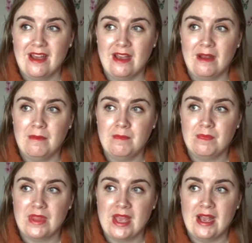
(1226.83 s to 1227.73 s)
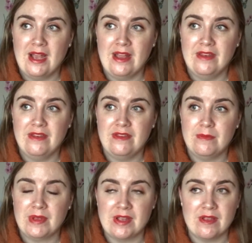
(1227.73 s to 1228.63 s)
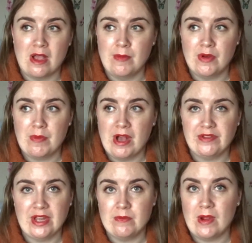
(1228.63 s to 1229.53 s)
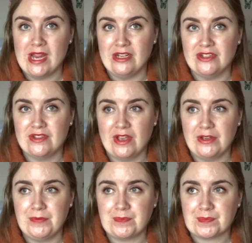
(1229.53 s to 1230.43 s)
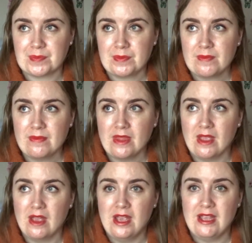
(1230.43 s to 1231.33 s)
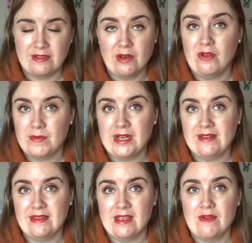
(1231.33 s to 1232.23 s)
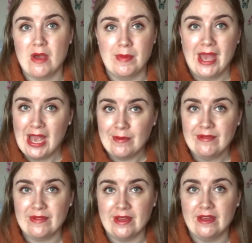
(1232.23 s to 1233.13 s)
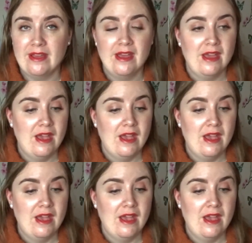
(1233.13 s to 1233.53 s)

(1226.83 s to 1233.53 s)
And because I'm on a part-time wage, so it's a lot of money to save up. However,